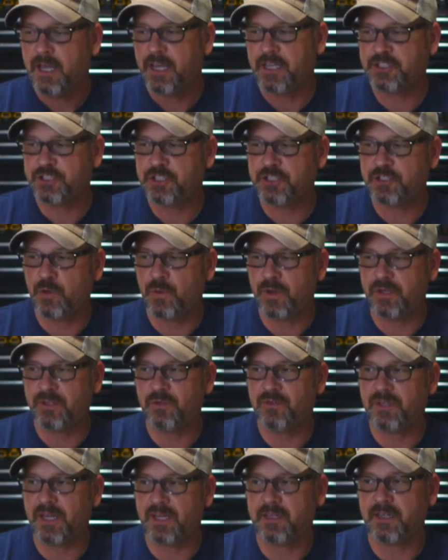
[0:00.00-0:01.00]
It's just going
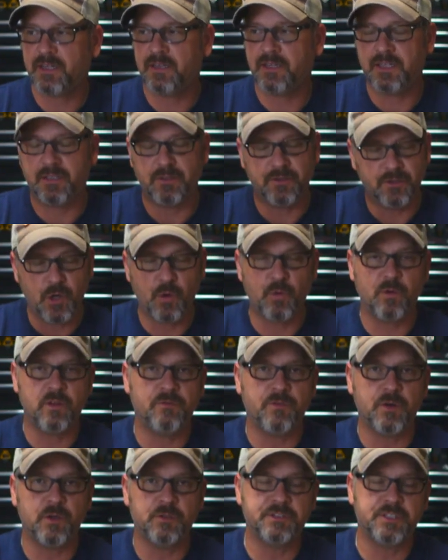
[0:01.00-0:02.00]
to technically lower
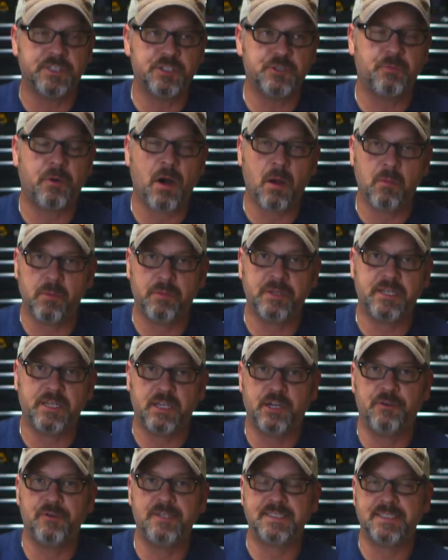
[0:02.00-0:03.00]
the voltage, probably
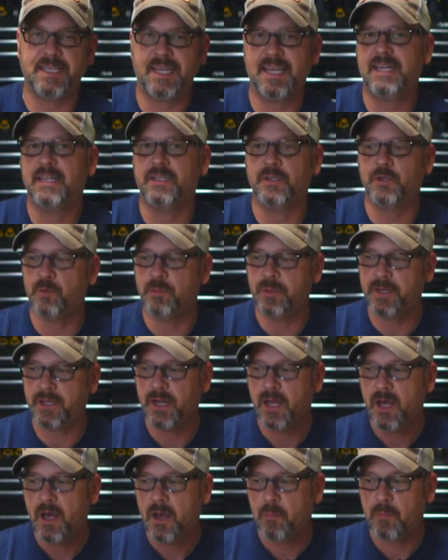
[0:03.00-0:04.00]
decrease the heat a little
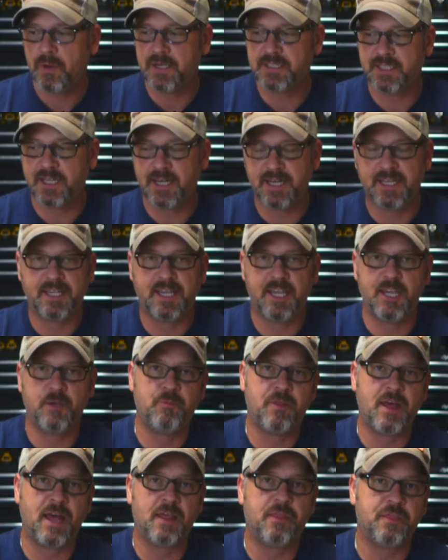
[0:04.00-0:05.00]
bit, but it's going to
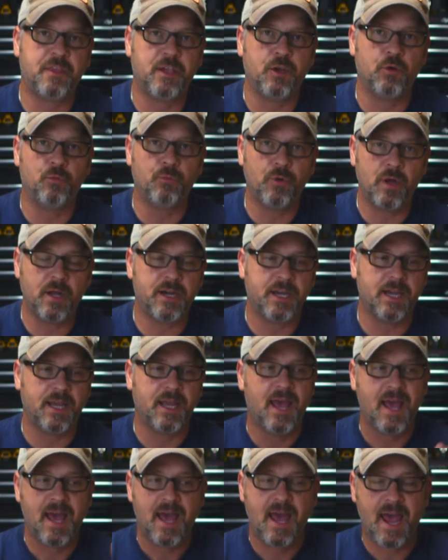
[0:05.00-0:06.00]
keep that thing
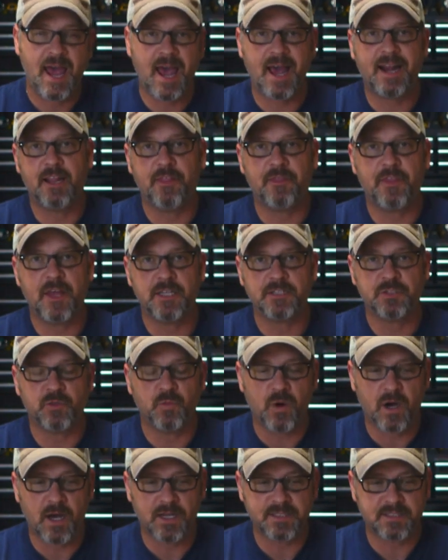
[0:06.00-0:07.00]
running at 1,000
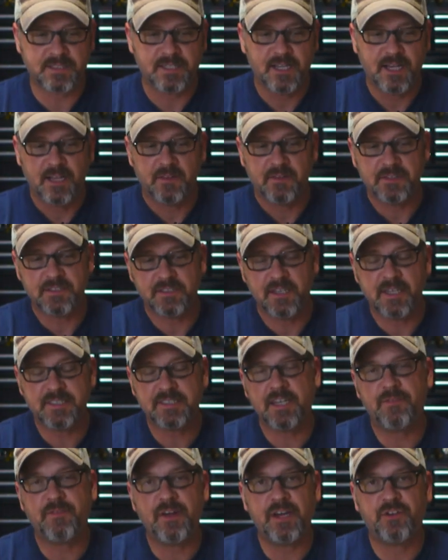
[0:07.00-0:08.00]
watts. This
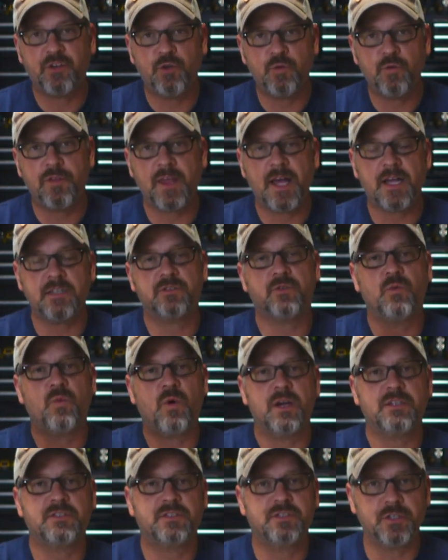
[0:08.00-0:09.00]
does have a 2,000
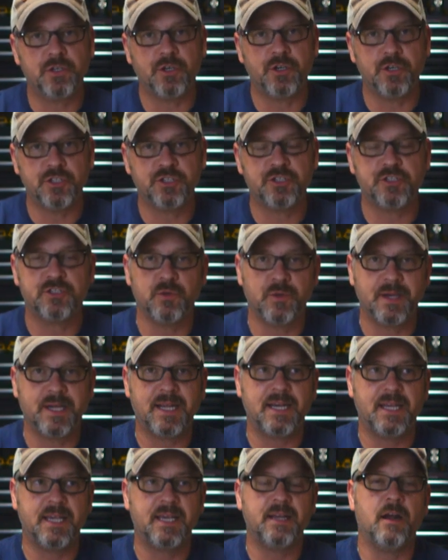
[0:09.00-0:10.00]
watt surge, so it
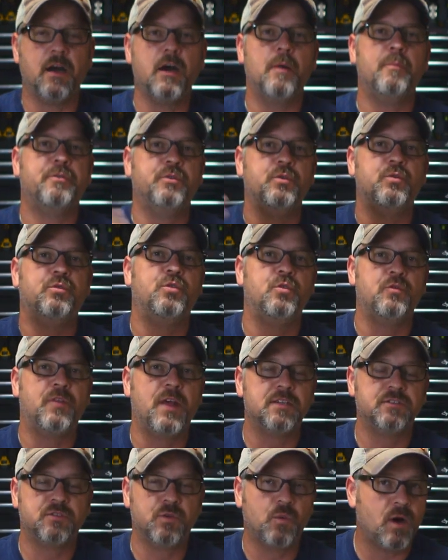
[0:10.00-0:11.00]
can get up to
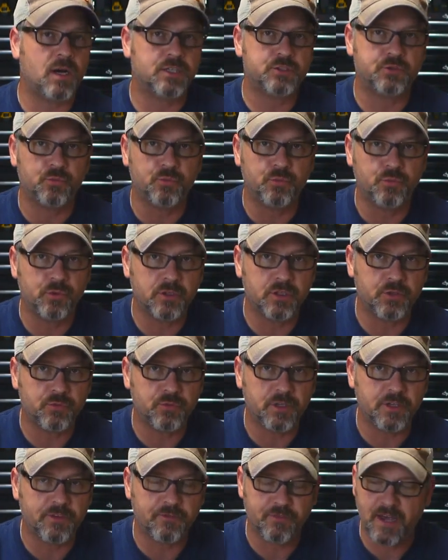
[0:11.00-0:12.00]
2,000 watts really,
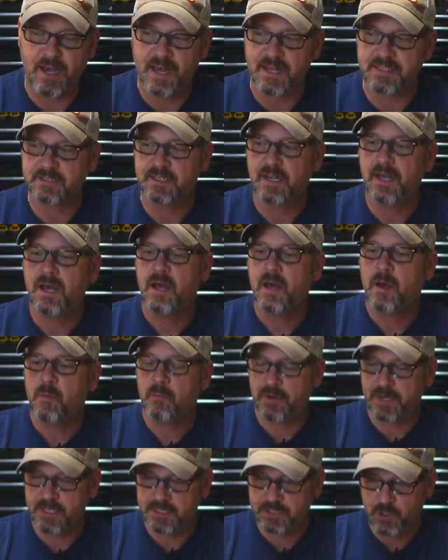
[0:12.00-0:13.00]
really fast,
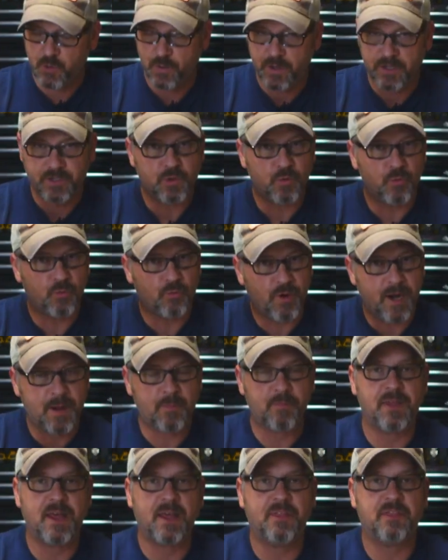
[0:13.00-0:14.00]
but it's going to
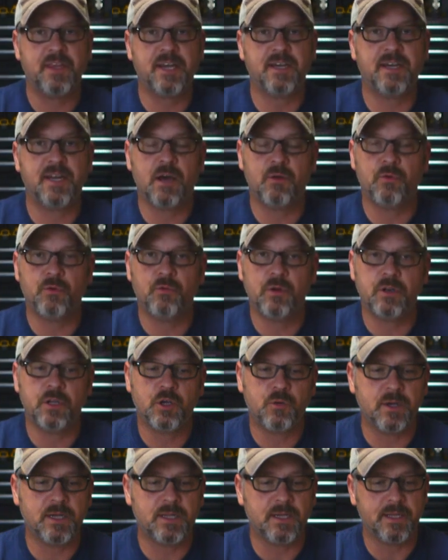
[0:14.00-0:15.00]
ramp that thing down really
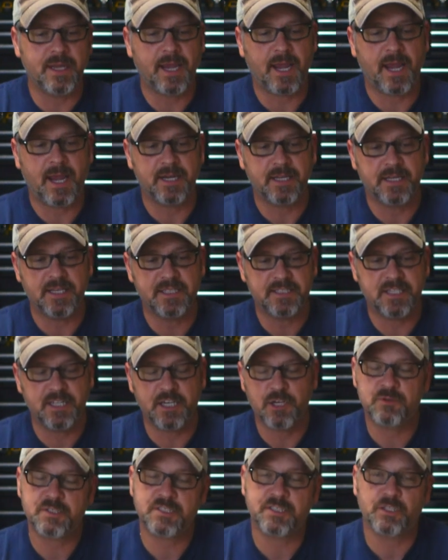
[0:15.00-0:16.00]
quickly and
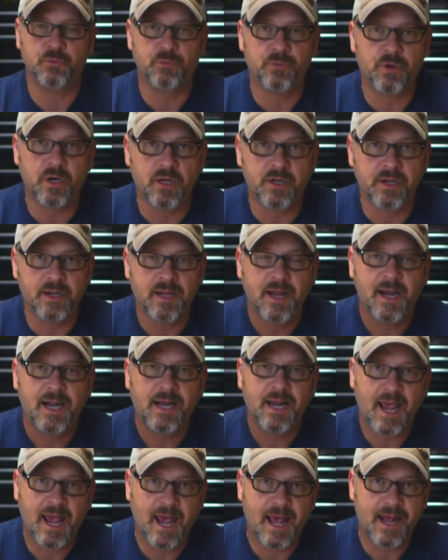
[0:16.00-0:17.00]
continuously run
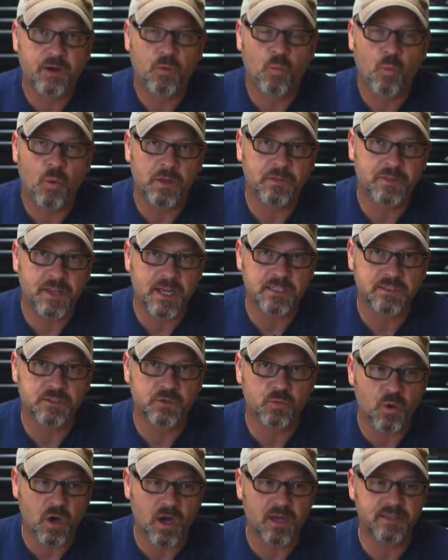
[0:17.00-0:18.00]
at
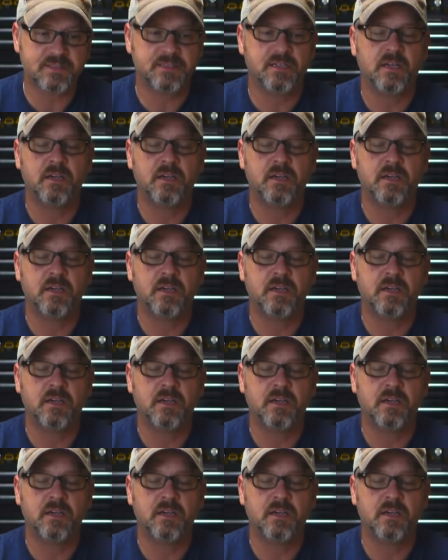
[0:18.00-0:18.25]
1,000 watts